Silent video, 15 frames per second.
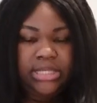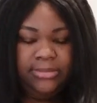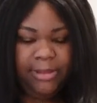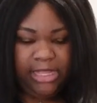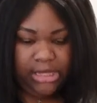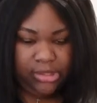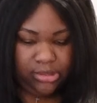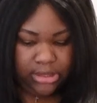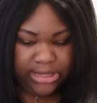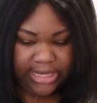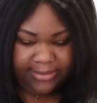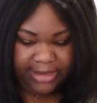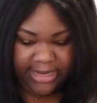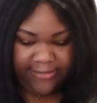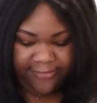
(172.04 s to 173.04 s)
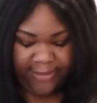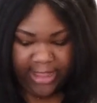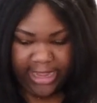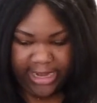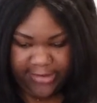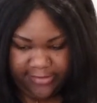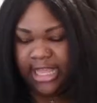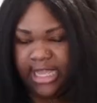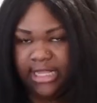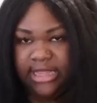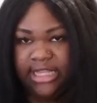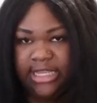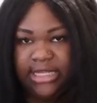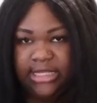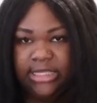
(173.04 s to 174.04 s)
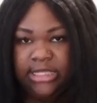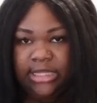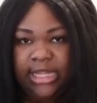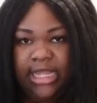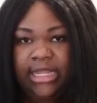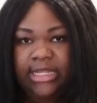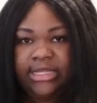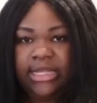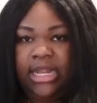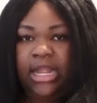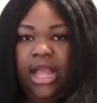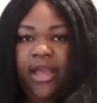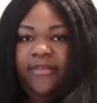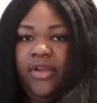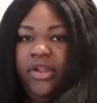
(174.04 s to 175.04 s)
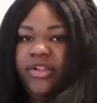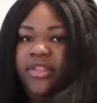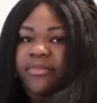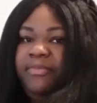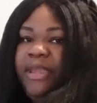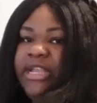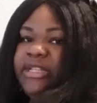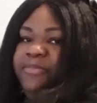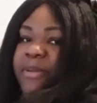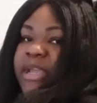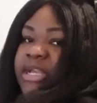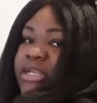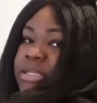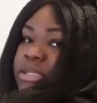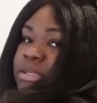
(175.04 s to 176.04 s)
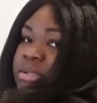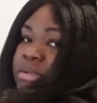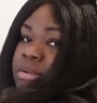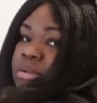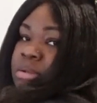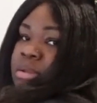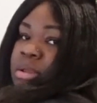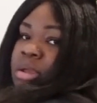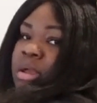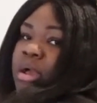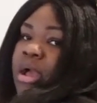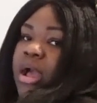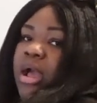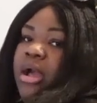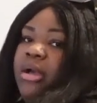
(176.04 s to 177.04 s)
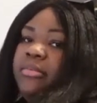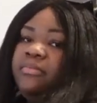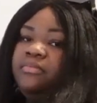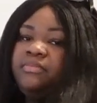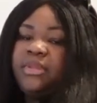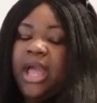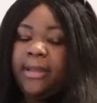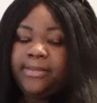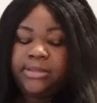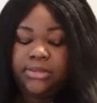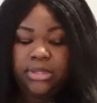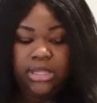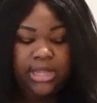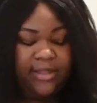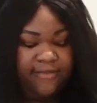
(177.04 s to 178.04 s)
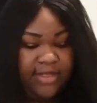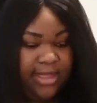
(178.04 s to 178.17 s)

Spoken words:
is my Lululemon Define. I think these leggings that I have on are the base piece. Absolutely love